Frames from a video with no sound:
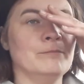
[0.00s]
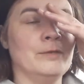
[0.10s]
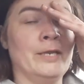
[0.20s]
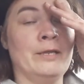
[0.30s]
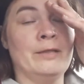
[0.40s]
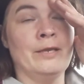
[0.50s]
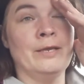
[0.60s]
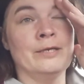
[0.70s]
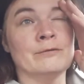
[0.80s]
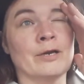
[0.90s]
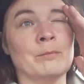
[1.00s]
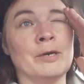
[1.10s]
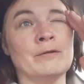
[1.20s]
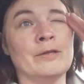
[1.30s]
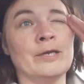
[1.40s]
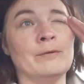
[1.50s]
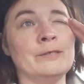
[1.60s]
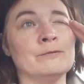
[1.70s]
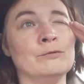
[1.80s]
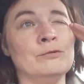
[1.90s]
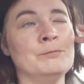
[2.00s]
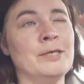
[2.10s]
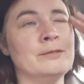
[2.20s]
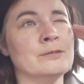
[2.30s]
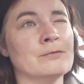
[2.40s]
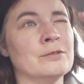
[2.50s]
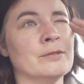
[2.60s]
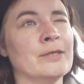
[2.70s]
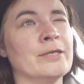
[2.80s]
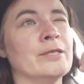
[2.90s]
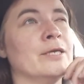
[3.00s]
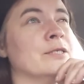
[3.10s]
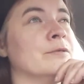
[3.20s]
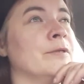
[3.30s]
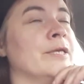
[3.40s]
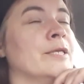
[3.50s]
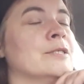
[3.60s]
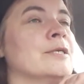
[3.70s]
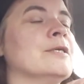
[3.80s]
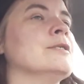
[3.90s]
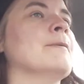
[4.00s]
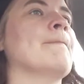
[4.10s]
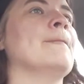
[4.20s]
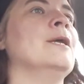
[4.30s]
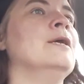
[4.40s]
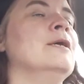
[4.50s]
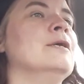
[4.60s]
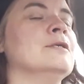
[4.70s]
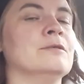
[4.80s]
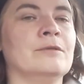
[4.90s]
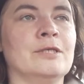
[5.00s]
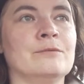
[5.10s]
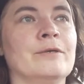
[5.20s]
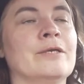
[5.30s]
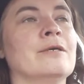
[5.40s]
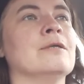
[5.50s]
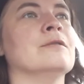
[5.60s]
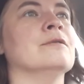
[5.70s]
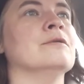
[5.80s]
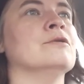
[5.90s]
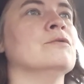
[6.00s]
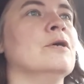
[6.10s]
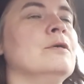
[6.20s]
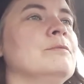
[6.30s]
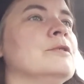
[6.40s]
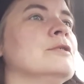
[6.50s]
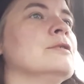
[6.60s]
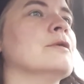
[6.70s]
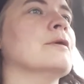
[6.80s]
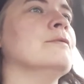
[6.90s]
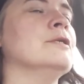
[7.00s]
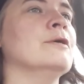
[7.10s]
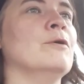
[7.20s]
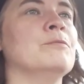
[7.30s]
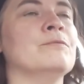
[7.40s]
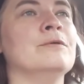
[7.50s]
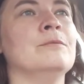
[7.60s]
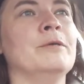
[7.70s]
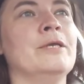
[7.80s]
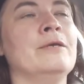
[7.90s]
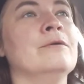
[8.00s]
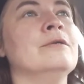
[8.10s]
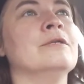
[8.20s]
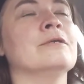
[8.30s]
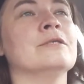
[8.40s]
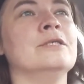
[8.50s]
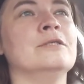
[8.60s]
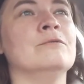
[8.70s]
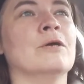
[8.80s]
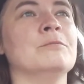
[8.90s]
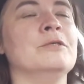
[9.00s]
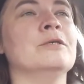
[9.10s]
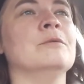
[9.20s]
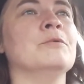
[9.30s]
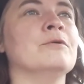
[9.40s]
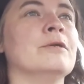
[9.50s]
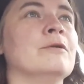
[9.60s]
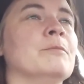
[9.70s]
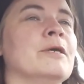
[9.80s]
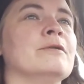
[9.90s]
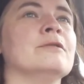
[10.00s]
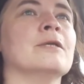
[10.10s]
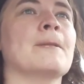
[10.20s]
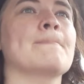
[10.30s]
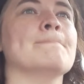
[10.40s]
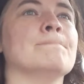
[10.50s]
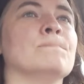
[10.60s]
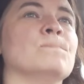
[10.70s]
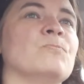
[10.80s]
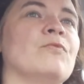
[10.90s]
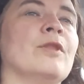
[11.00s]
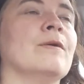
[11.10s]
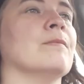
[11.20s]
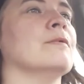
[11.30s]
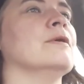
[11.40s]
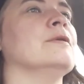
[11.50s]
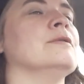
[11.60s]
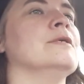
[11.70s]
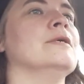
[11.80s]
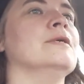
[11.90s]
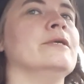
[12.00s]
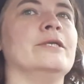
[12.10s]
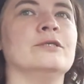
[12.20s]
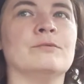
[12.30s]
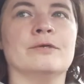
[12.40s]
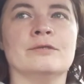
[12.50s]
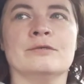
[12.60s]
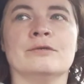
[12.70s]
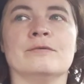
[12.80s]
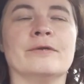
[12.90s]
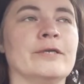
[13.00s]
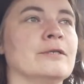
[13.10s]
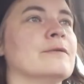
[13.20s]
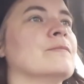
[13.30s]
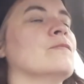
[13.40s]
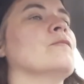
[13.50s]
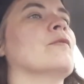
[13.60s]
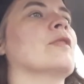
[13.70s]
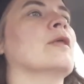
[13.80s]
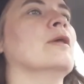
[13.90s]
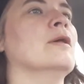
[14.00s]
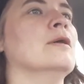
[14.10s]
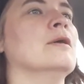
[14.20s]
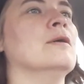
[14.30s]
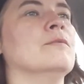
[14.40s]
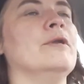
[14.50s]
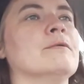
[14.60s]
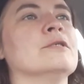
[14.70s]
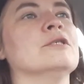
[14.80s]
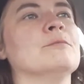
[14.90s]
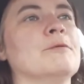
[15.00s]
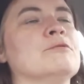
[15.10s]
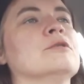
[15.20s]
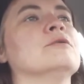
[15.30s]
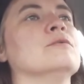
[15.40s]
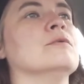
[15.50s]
anything entering her mouth, like in ways of toothpaste or something like that. She really hates that. So that's why I got the drops, which I hope would be good. There's these drops you can put in her mouth. Oh, he just wanted to turn right when he wasn't supposed to.